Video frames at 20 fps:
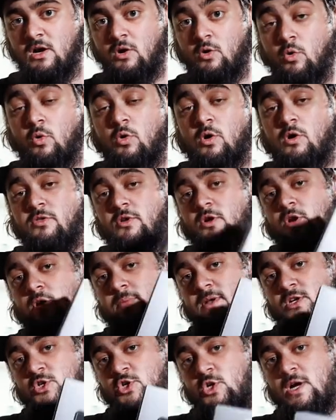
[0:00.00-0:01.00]
or the
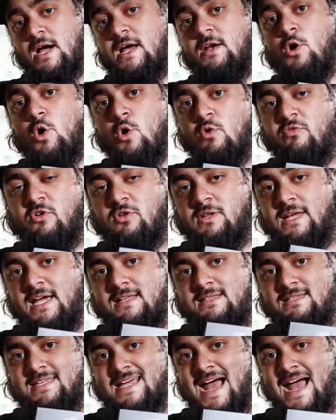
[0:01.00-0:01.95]
Garmin Tread Overland